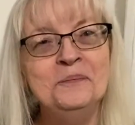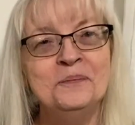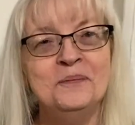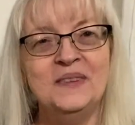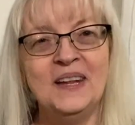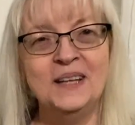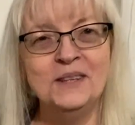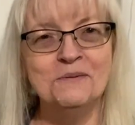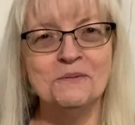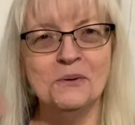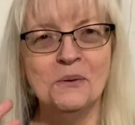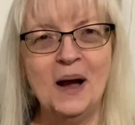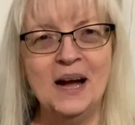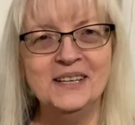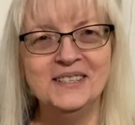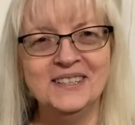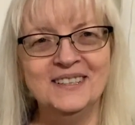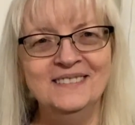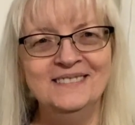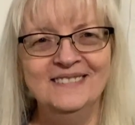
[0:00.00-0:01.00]
thanks for
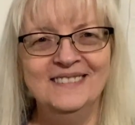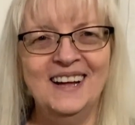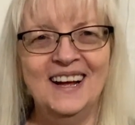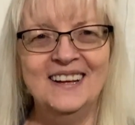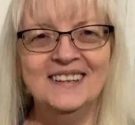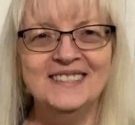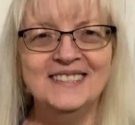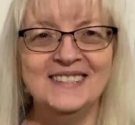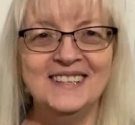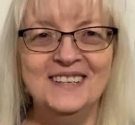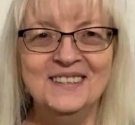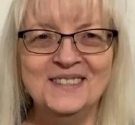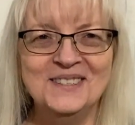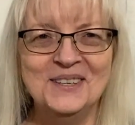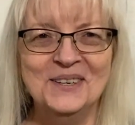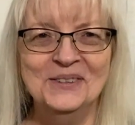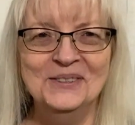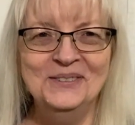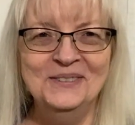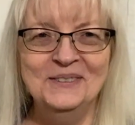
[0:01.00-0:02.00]
watching. I'll see you
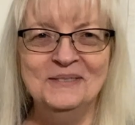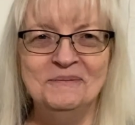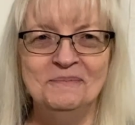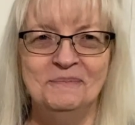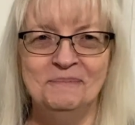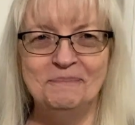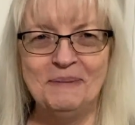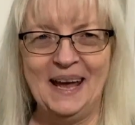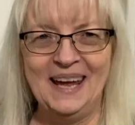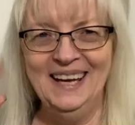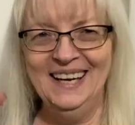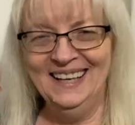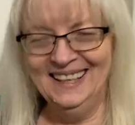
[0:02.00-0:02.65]
soon. Bye.